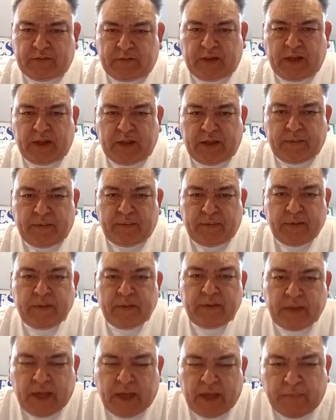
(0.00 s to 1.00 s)
Say,
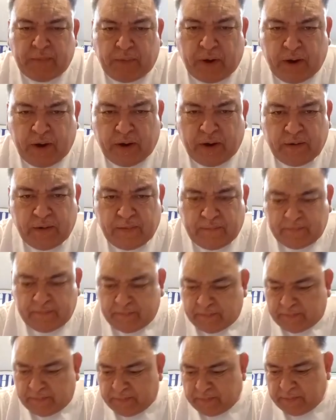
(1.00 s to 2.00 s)
neighbor?
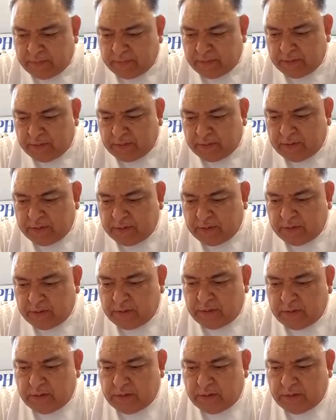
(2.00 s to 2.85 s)
Neighbor.